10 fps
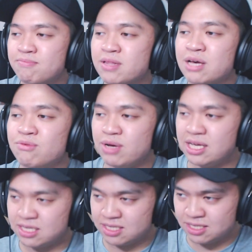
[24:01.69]
Like,
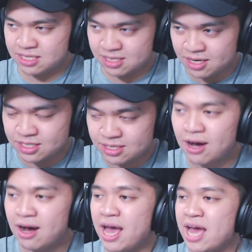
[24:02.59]
we
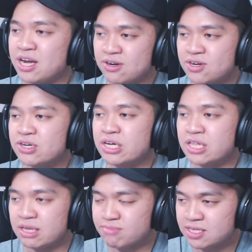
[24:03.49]
saw and heard
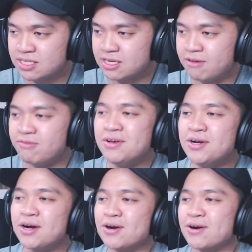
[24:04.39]
glimpses of
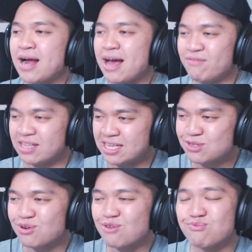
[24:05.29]
her having these
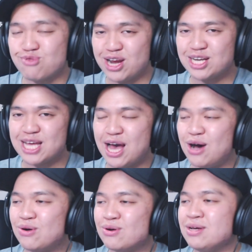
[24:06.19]
sort of
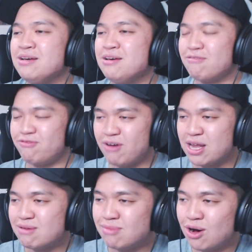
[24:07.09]
breakdown
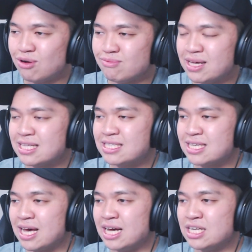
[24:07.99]
fun moments
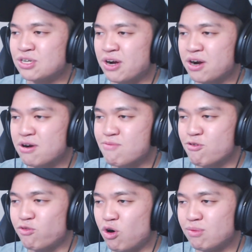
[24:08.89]
during her
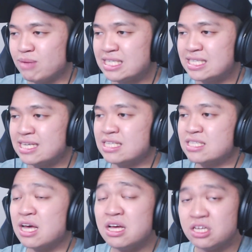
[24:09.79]

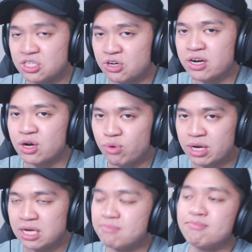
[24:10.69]
performances during
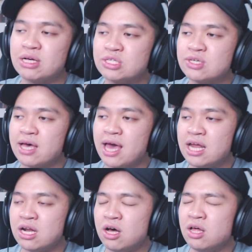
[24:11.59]
Queendom Puzzle
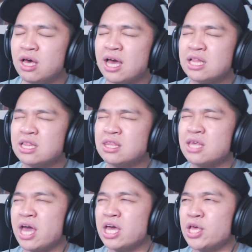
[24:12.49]
and all. And
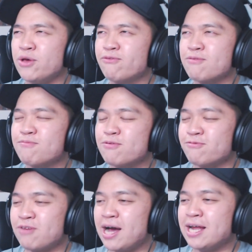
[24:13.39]
thank you for
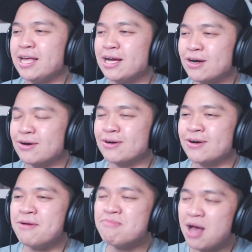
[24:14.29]
providing
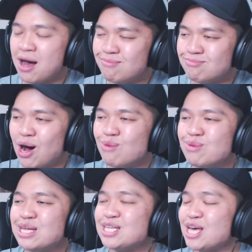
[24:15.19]
her a
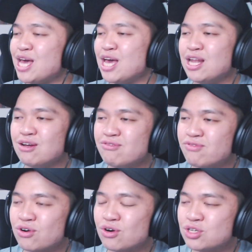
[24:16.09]
moment in
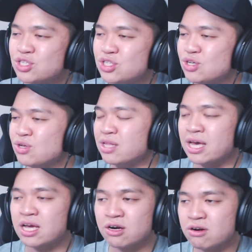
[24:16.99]
verse 2.
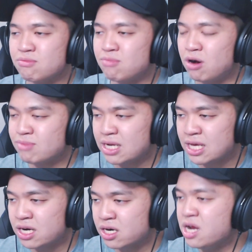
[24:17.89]
Like, her moment
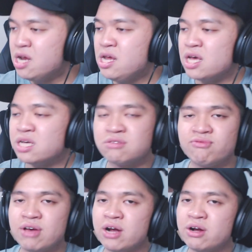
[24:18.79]
here is
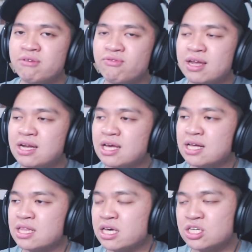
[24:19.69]
very
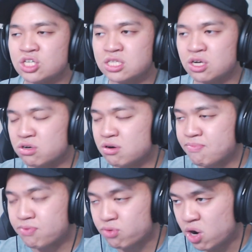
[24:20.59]
fitting. Like, just her
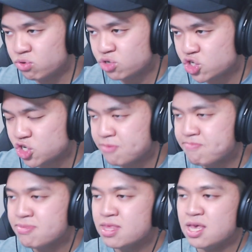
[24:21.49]
approach
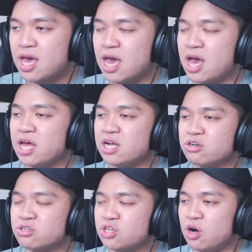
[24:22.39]
and
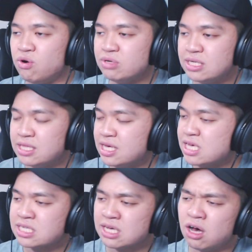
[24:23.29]
her tone to
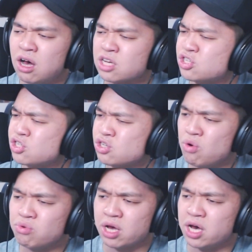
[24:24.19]
this, oh,
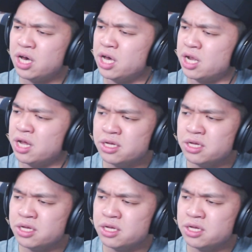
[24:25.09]
so good.